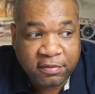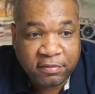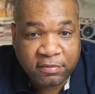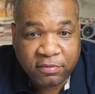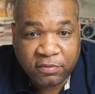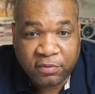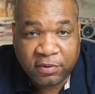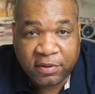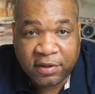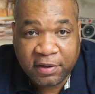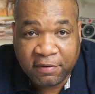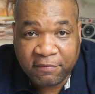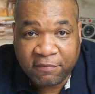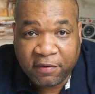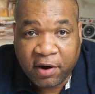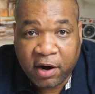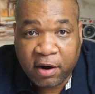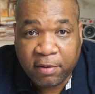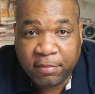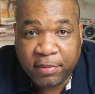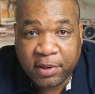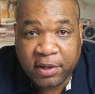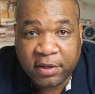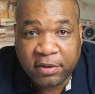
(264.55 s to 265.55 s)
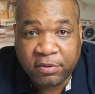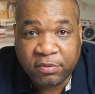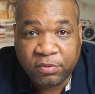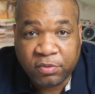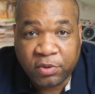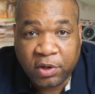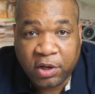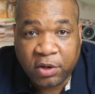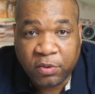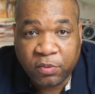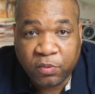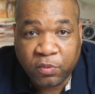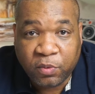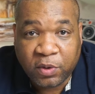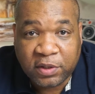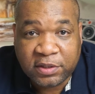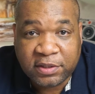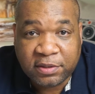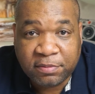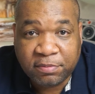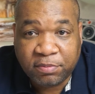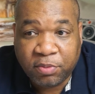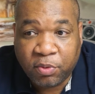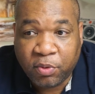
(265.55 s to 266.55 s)
the environment and
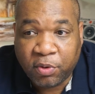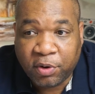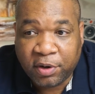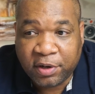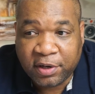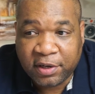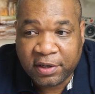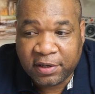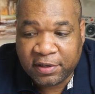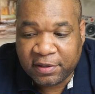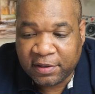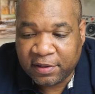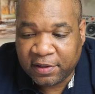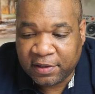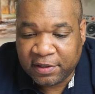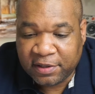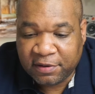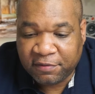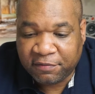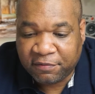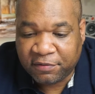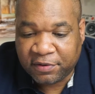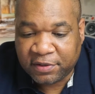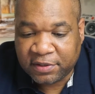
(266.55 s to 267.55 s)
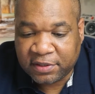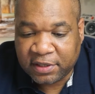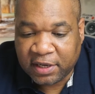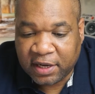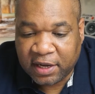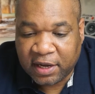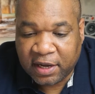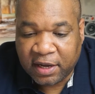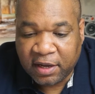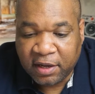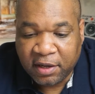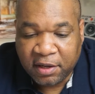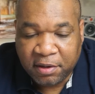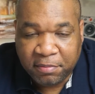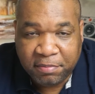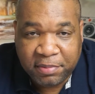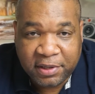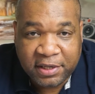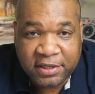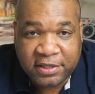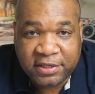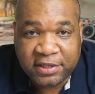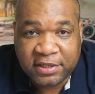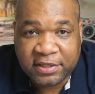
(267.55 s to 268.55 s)
what's important and the different
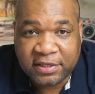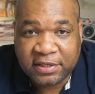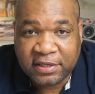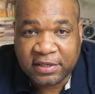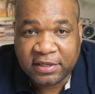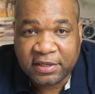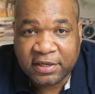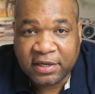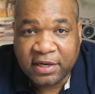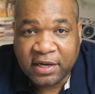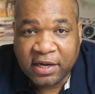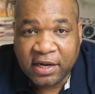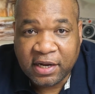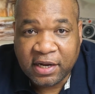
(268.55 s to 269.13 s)
beaches and